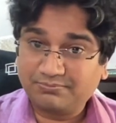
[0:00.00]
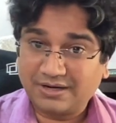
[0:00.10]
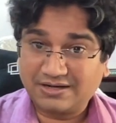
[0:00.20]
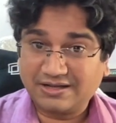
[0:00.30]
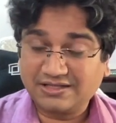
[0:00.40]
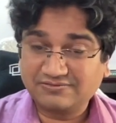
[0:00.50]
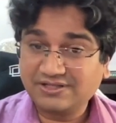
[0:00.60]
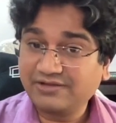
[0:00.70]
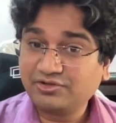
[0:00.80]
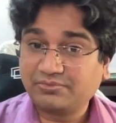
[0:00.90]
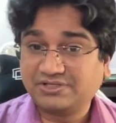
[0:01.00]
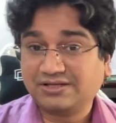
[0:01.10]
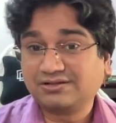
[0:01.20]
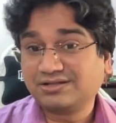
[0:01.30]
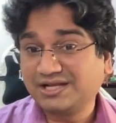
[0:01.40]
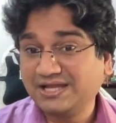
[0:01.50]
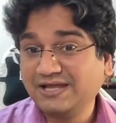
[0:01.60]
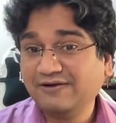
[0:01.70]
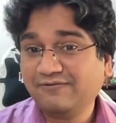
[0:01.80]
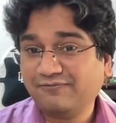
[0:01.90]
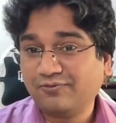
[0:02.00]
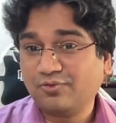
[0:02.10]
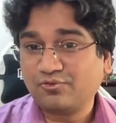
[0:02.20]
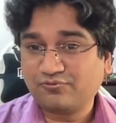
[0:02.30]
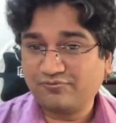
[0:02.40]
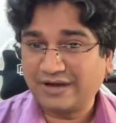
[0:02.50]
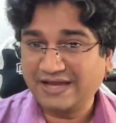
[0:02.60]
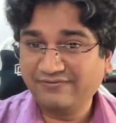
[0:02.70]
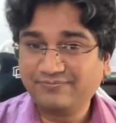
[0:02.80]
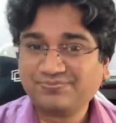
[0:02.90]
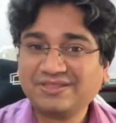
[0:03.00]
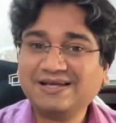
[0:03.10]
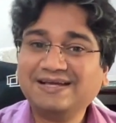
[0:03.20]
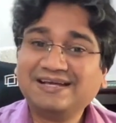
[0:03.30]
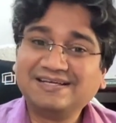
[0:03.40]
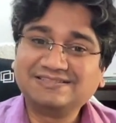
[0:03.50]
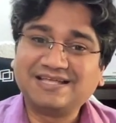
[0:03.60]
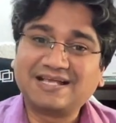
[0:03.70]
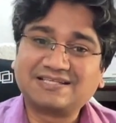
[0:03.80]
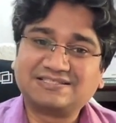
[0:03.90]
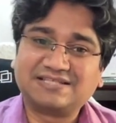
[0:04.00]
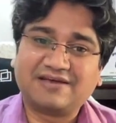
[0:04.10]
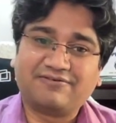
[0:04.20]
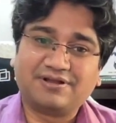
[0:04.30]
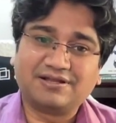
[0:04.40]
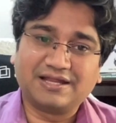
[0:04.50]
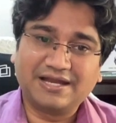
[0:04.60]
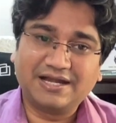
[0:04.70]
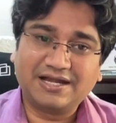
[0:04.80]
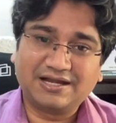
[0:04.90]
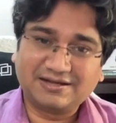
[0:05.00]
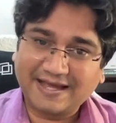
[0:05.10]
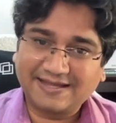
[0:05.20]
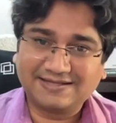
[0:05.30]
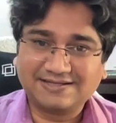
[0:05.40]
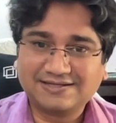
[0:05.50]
But there is one thing which I was saying, 3, 4, 5, 6, 7, 8, 9.